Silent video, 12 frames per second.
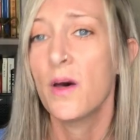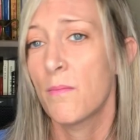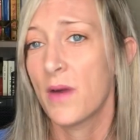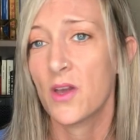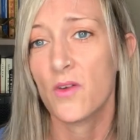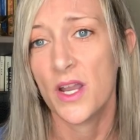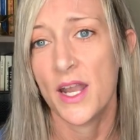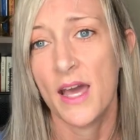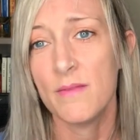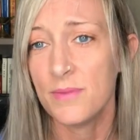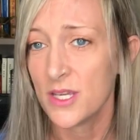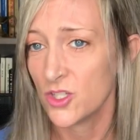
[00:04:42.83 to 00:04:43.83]
my great
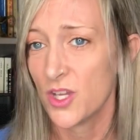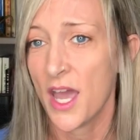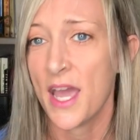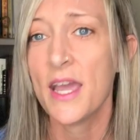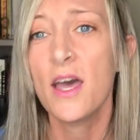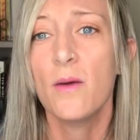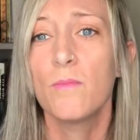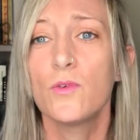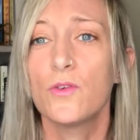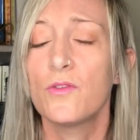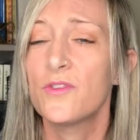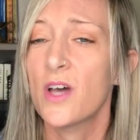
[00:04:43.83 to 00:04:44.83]
aunt BJ,
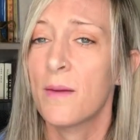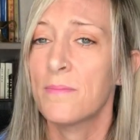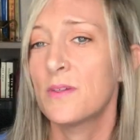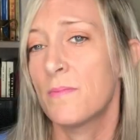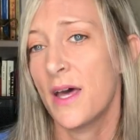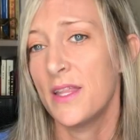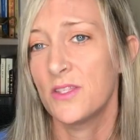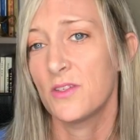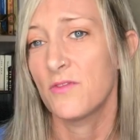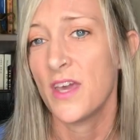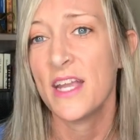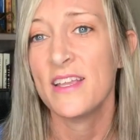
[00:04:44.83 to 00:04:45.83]
moved up to
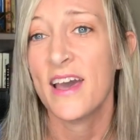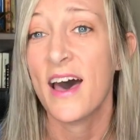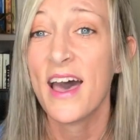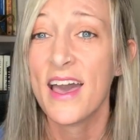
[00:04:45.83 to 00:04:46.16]
Pennsylvania,